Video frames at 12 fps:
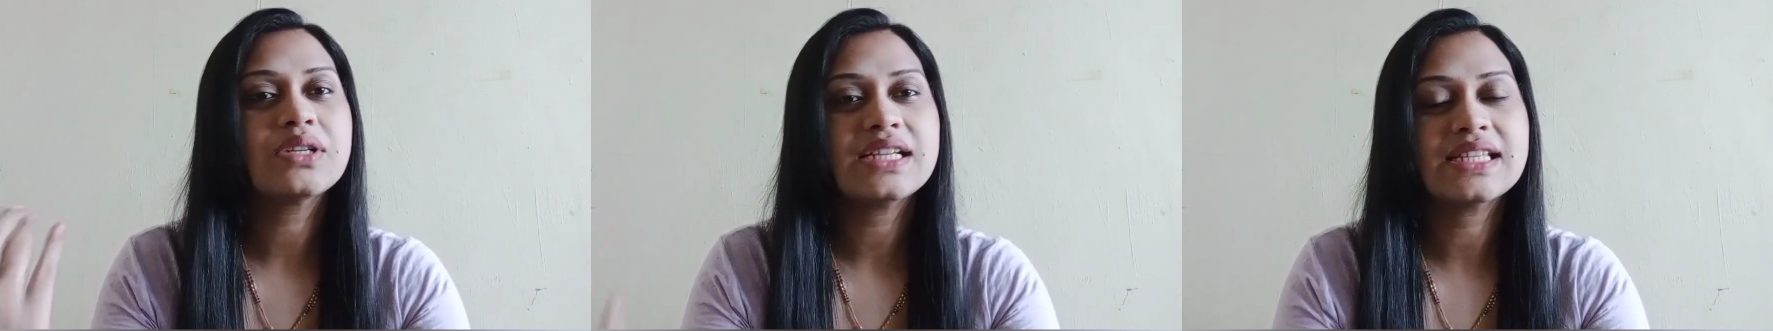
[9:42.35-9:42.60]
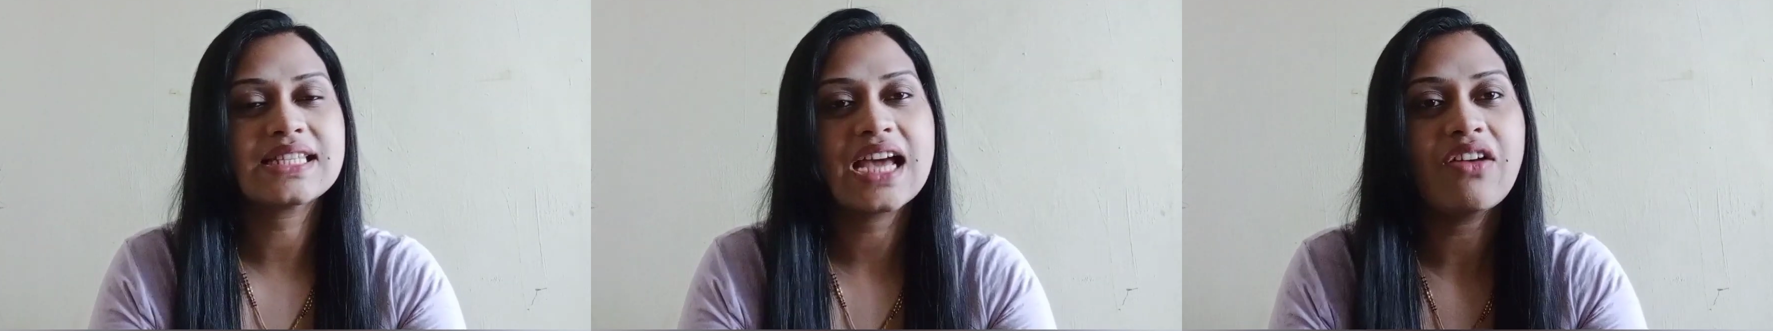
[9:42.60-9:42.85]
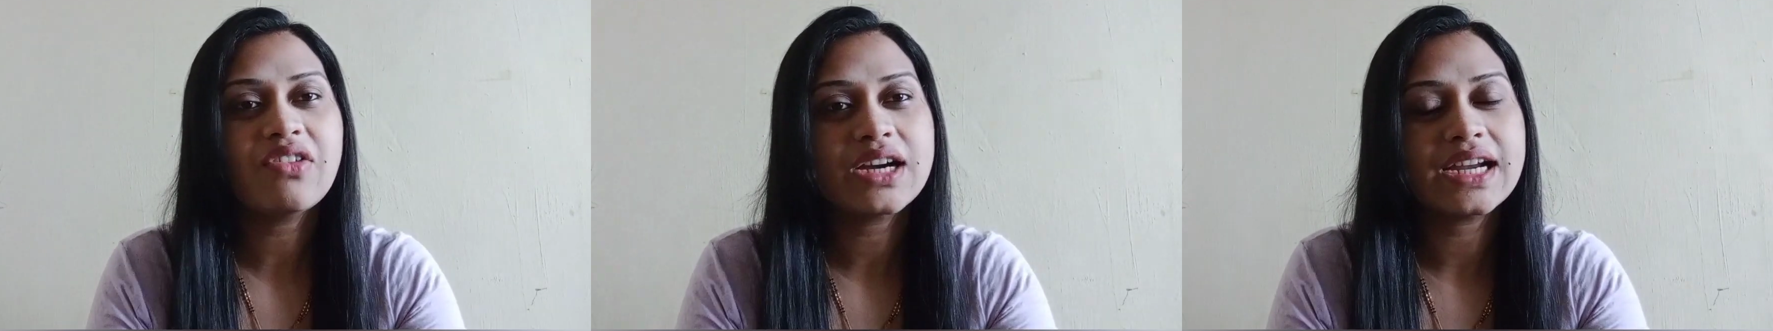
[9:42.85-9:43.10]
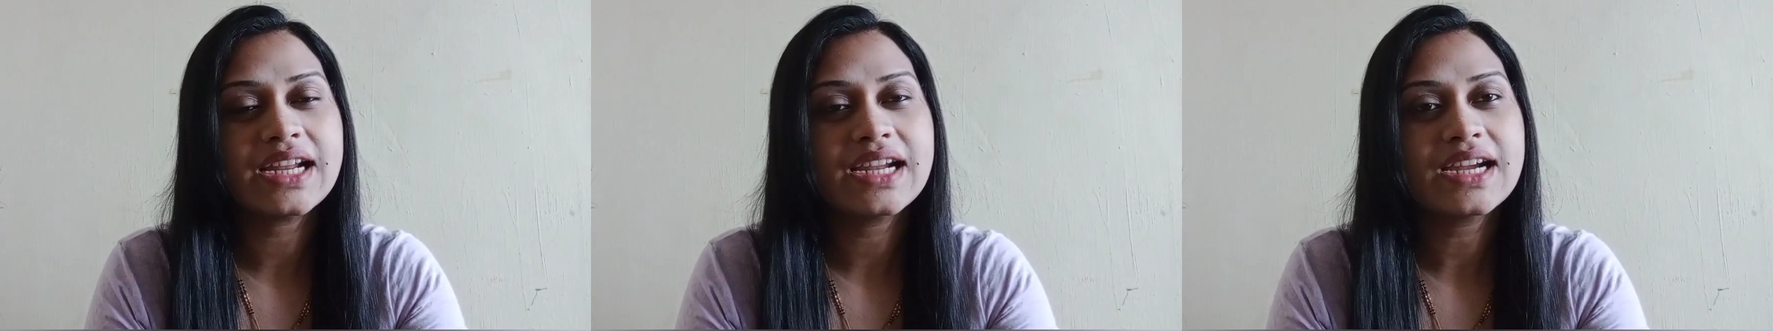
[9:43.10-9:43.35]
is
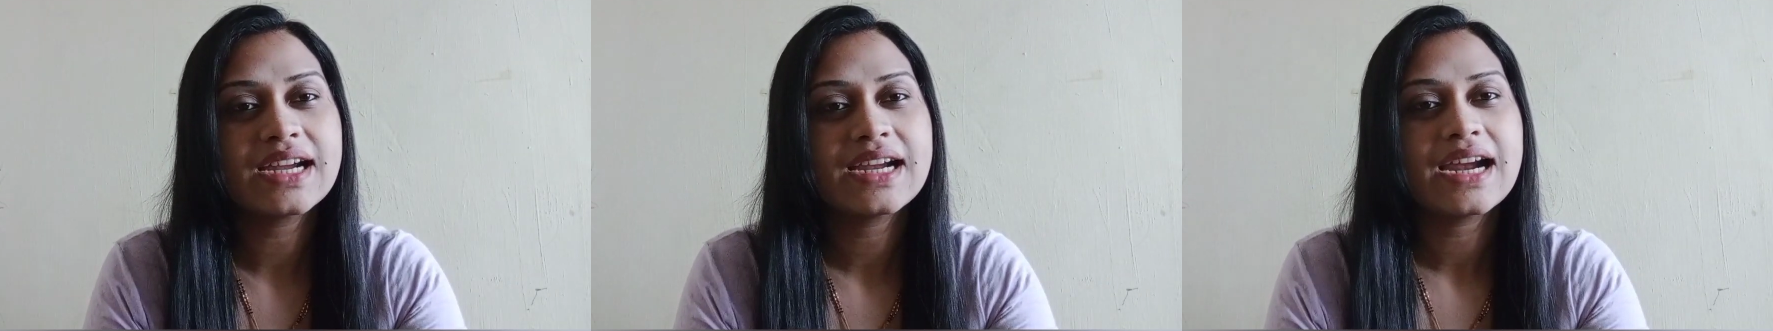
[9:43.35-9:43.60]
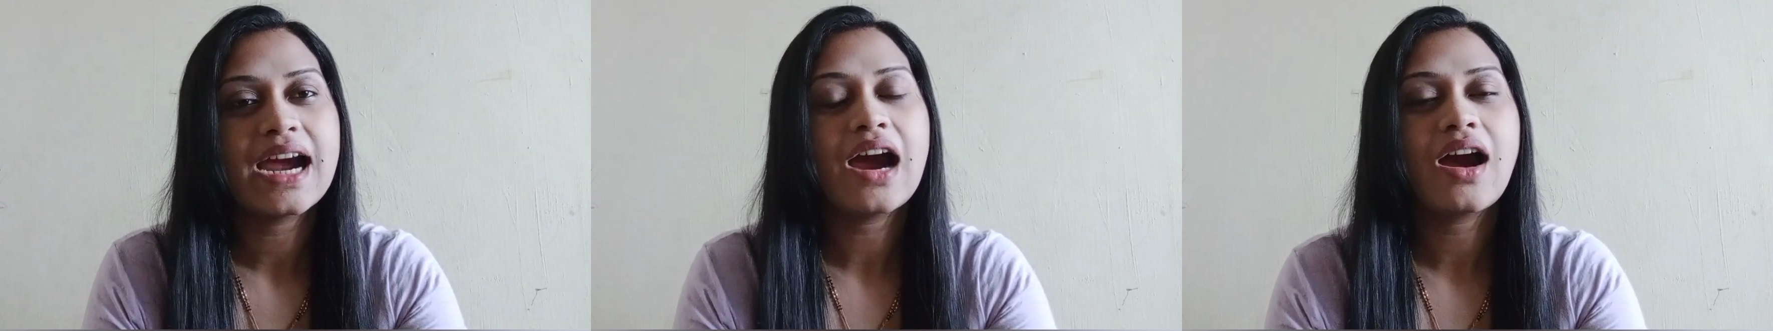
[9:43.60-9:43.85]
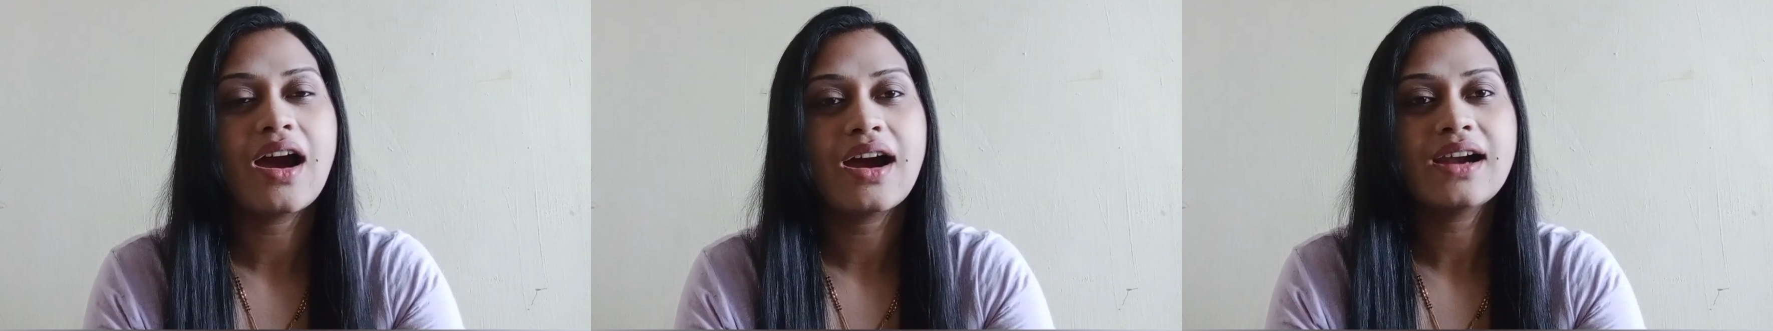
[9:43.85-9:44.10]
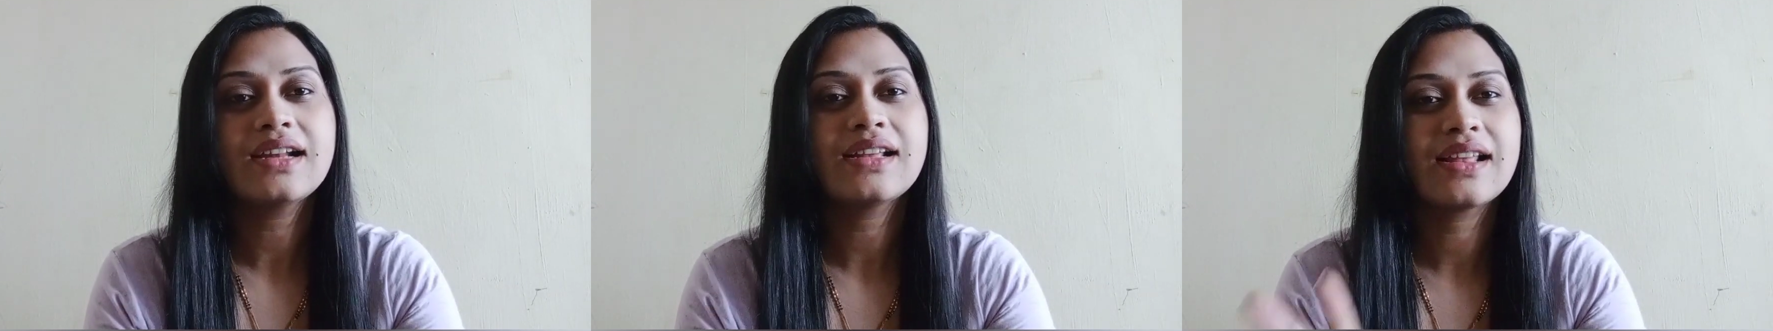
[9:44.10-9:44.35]
covering are